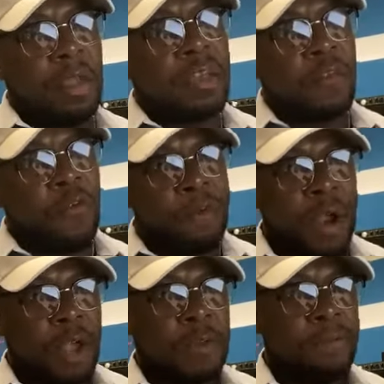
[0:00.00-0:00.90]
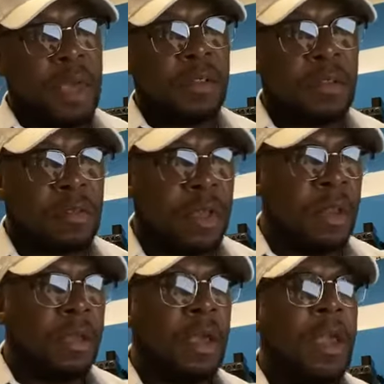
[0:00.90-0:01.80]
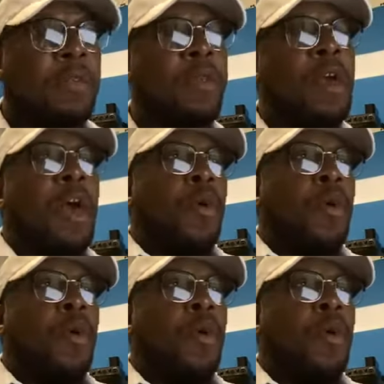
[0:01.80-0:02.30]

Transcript: States of America, being the Stinney case.